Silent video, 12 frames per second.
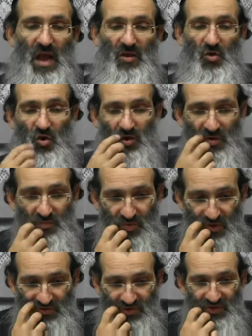
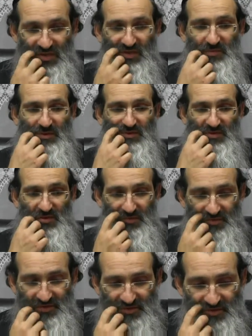Akolim bosa gidim
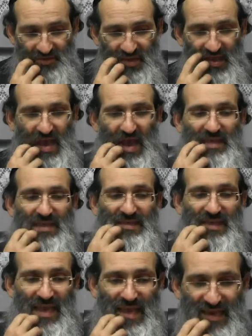atzamas. And
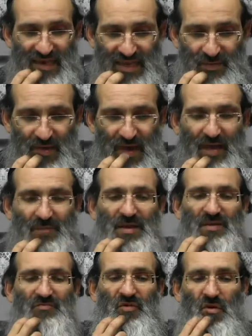the kelim
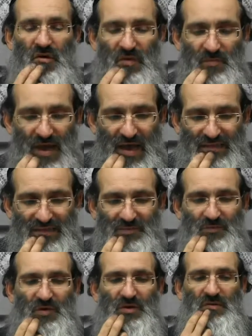hem evorim
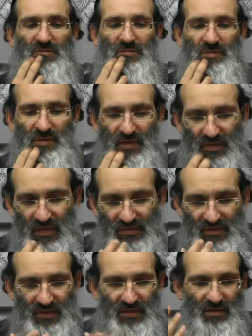atzmam. And
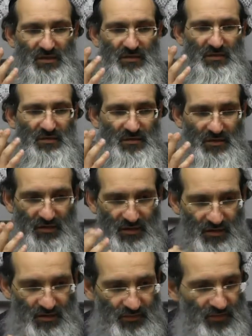that's the
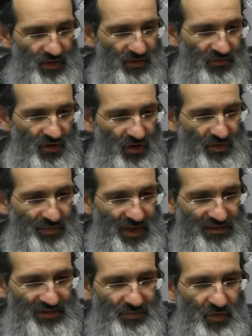evorim
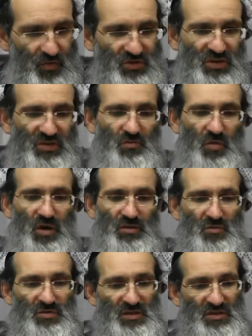atzmam, which is
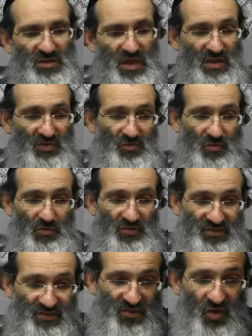what? Which is the
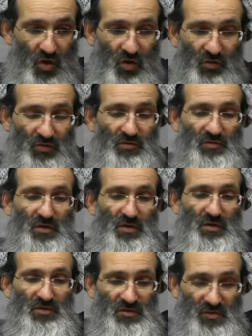actual skull.
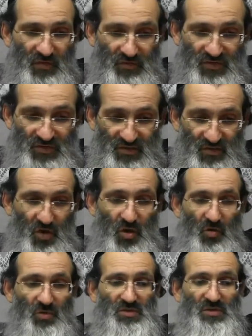So you have the
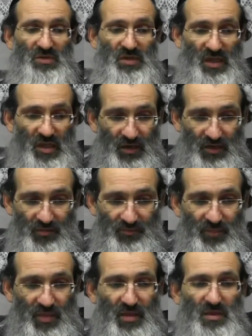skull, which is the kelim.